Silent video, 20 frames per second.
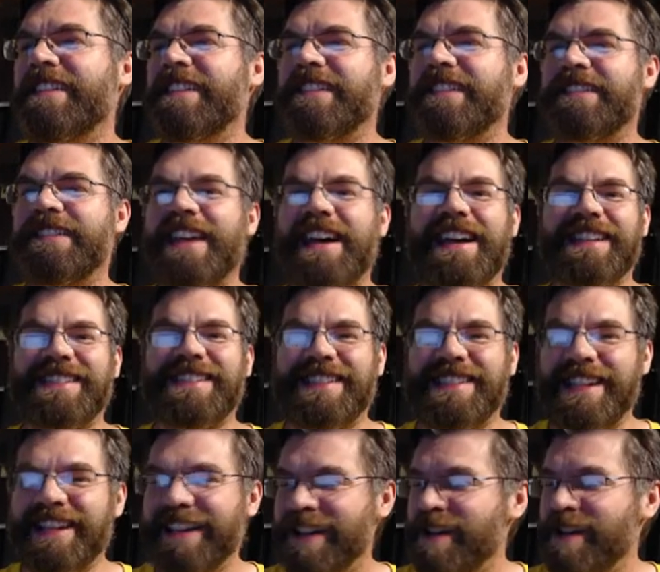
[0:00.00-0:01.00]

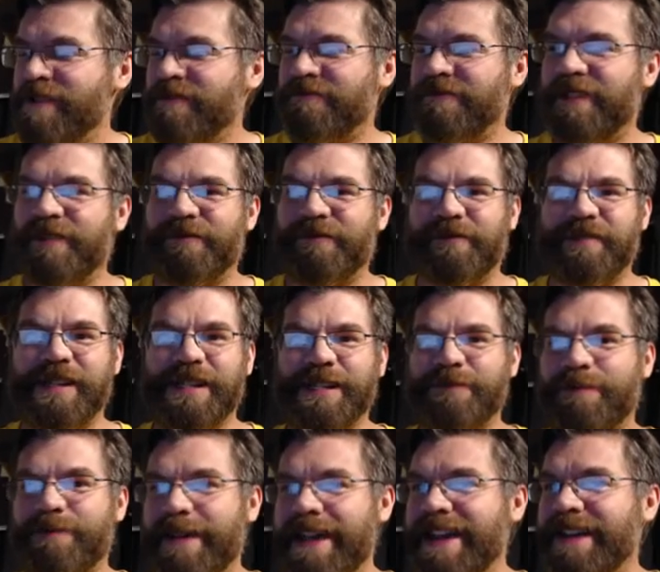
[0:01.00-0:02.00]
That's
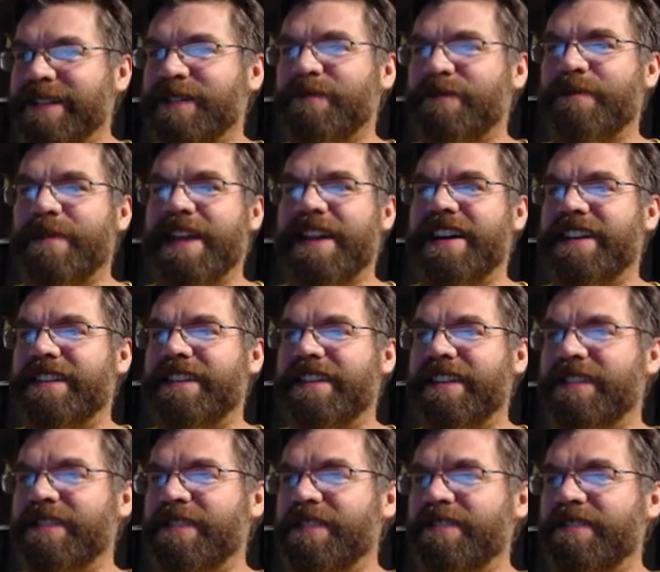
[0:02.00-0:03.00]
respect, man.
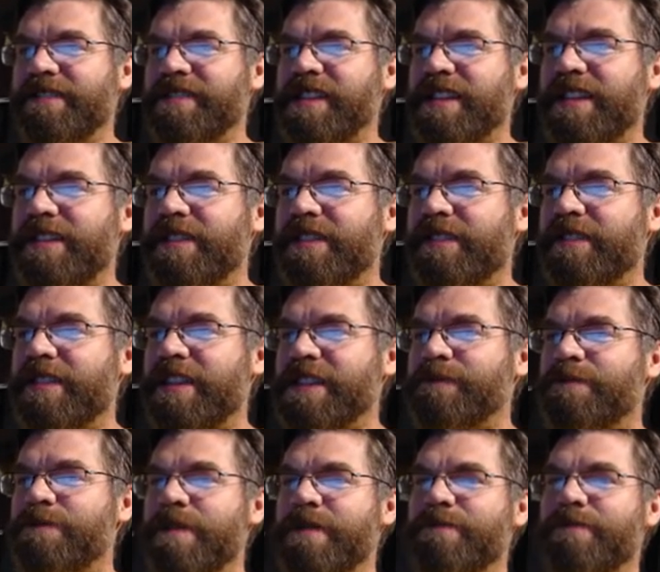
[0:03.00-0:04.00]
You see these
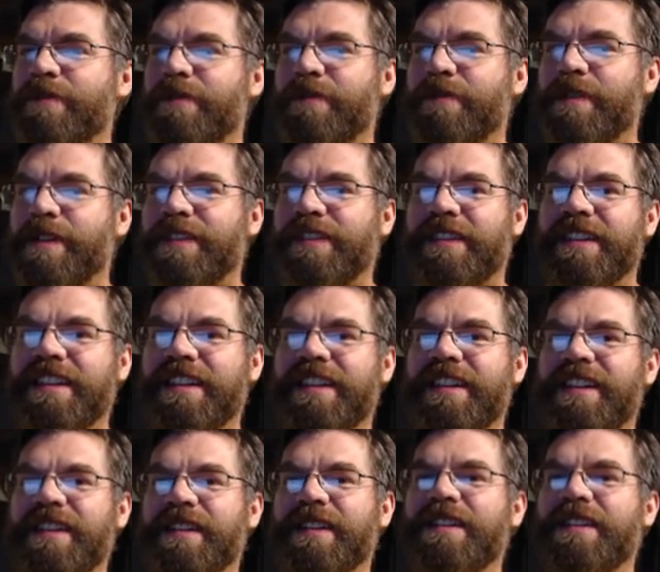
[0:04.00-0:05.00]
people with,
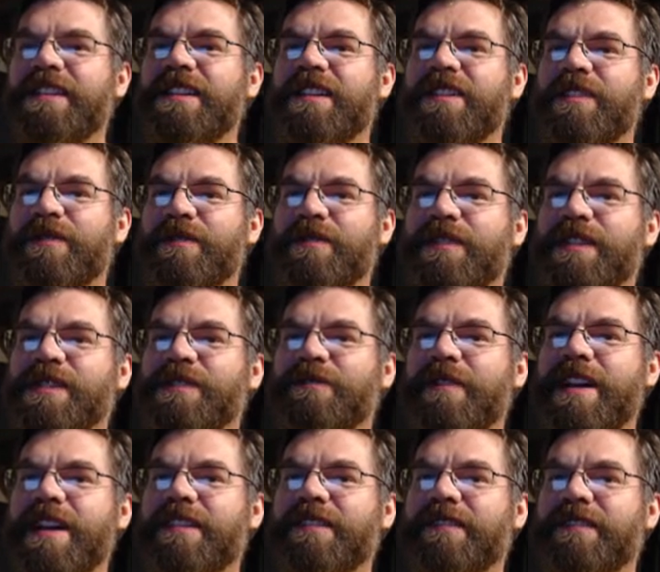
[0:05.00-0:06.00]
you know, these
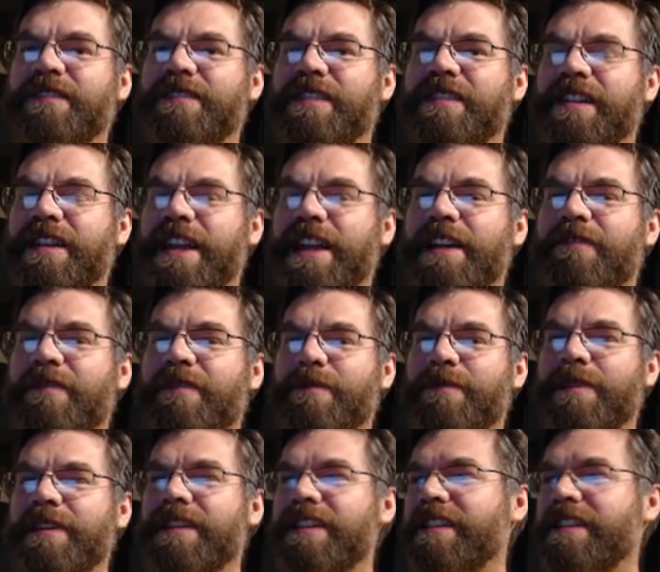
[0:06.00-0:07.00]
records, and
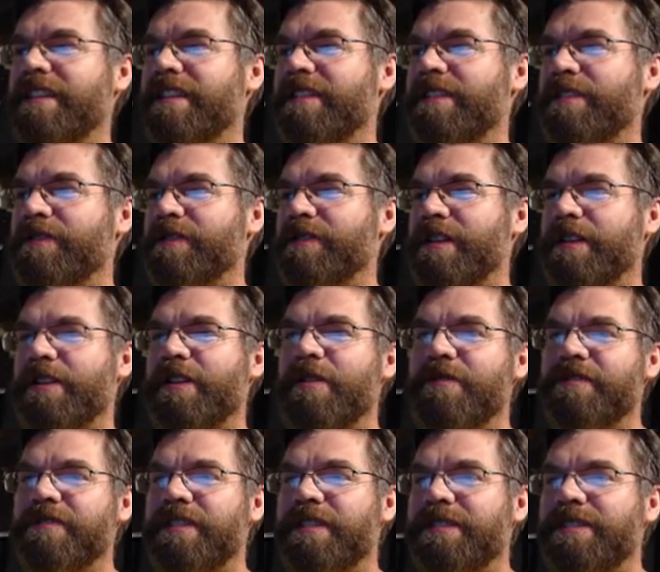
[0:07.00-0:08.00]
everybody, you know, they're
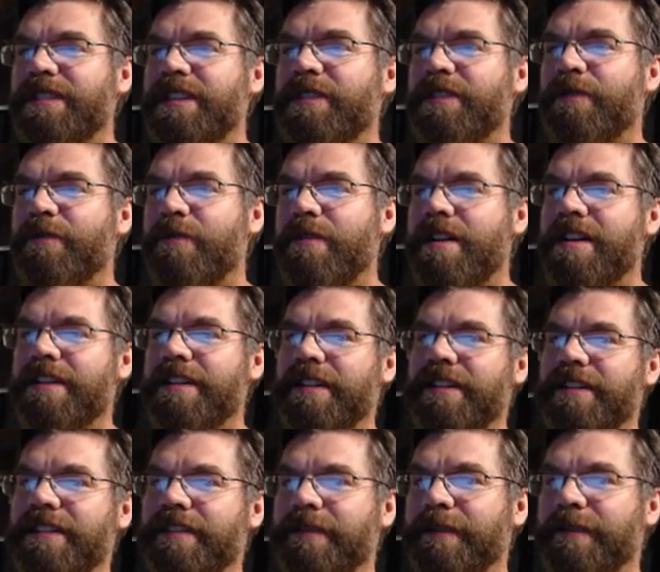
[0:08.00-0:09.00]
going to
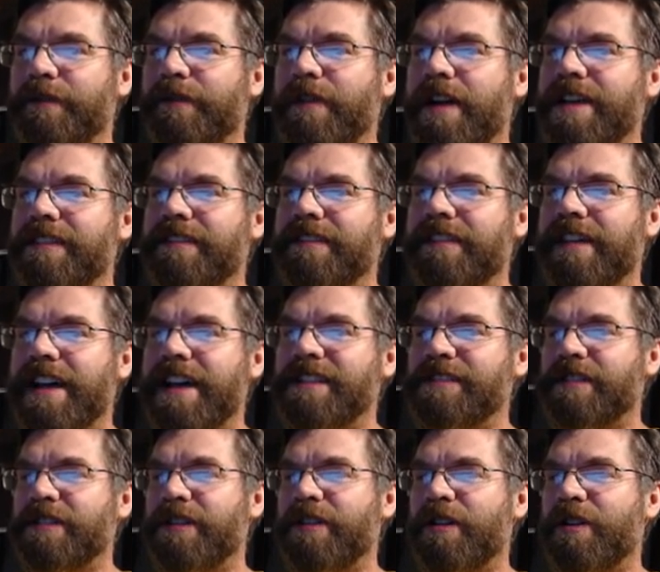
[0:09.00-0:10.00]
Tijuana and fighting
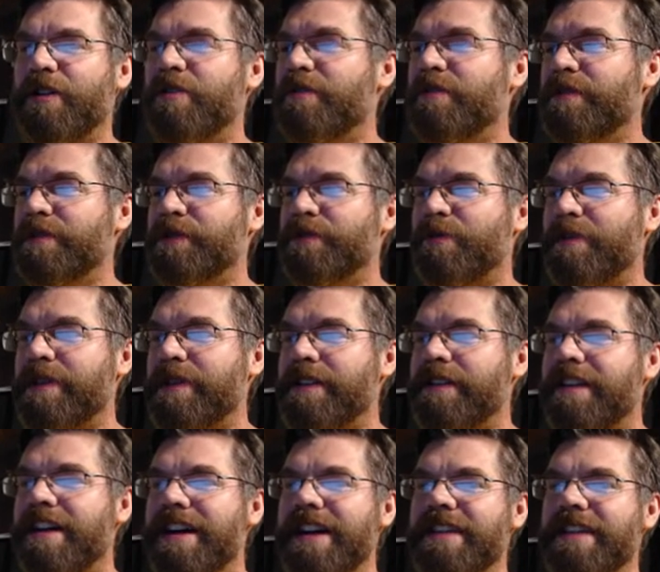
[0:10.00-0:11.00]
guys that are
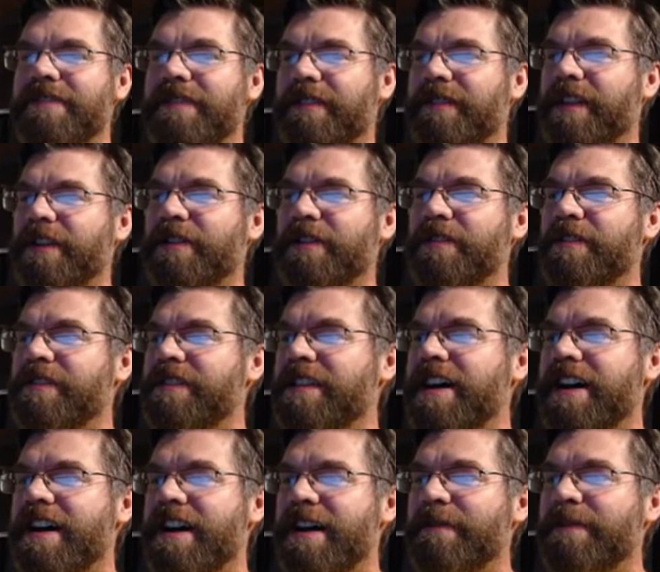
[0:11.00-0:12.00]
0-29. They're like, oh
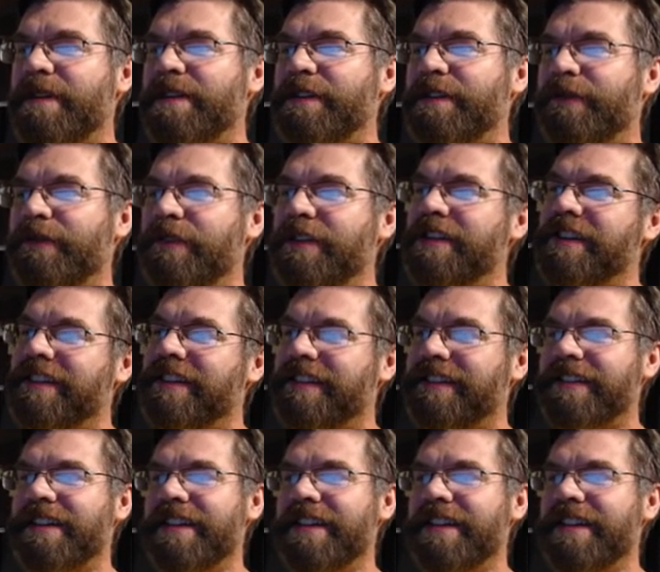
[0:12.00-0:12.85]
yeah, I'm undefeated.